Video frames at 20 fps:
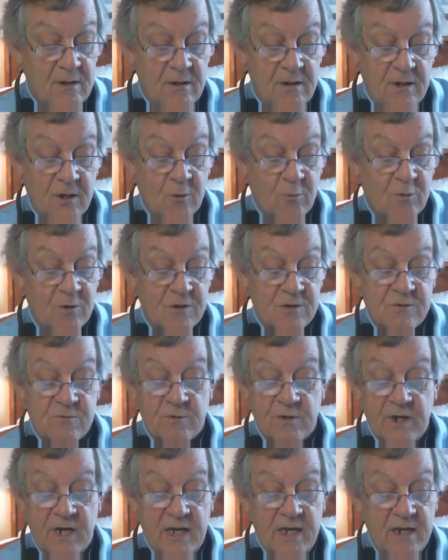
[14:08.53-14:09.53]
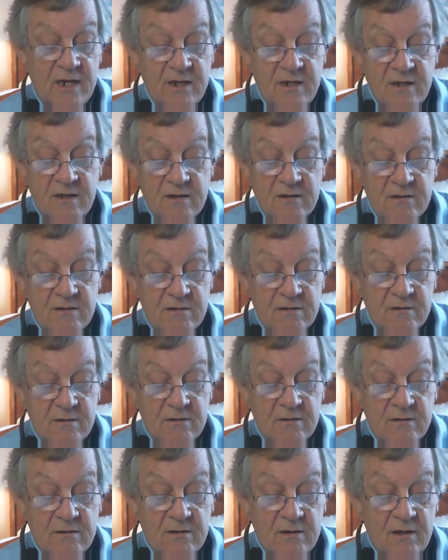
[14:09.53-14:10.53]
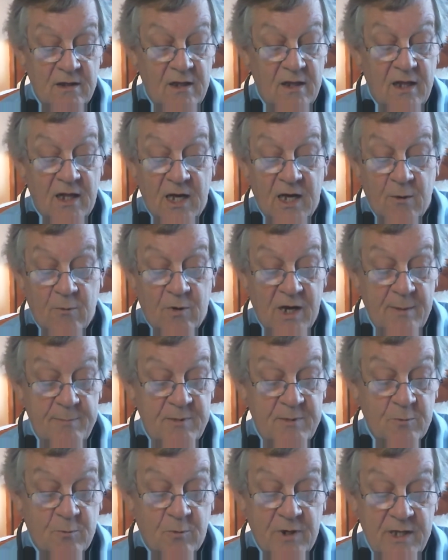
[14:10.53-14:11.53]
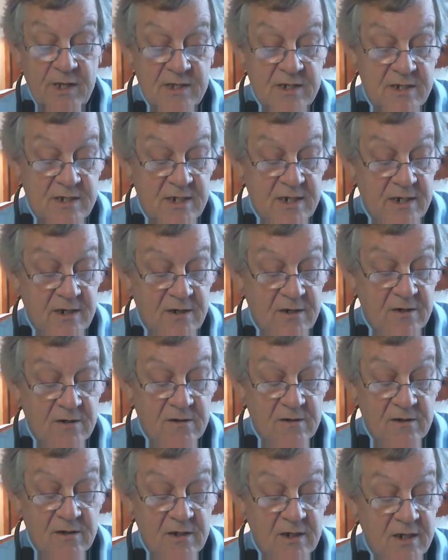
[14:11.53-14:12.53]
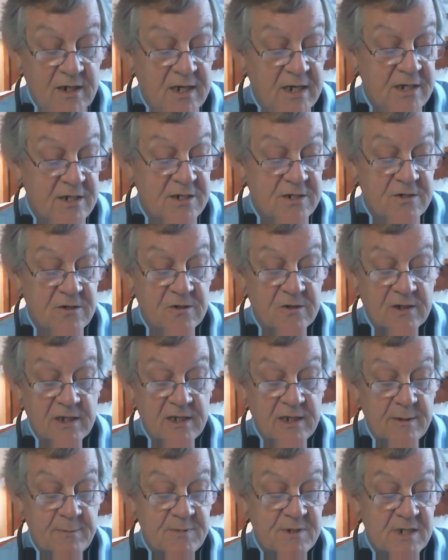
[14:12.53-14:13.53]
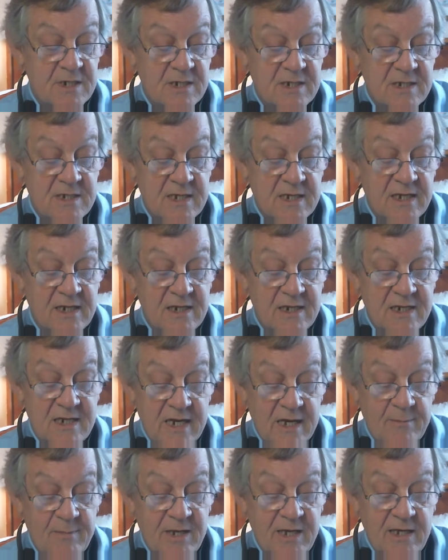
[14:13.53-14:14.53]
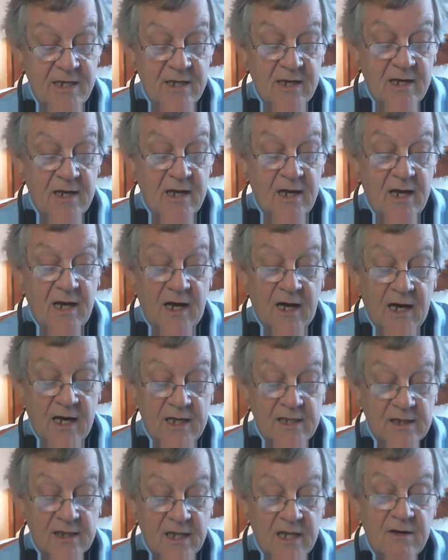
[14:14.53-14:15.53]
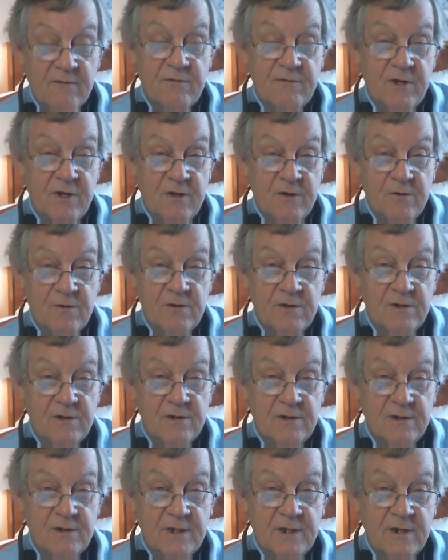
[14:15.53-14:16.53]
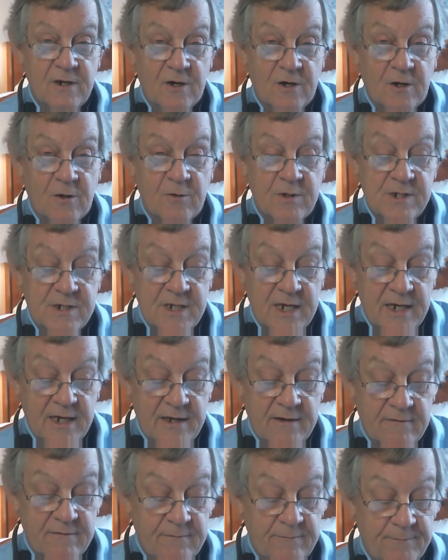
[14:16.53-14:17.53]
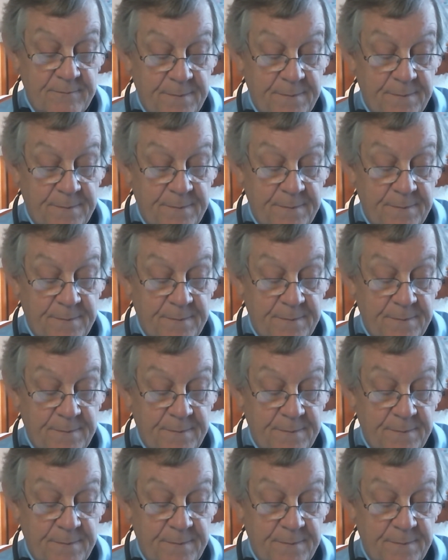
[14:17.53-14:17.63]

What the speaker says: No words were needed. I wiped away the tear, kissed her lips, and said, "Debbie, I love you and always have."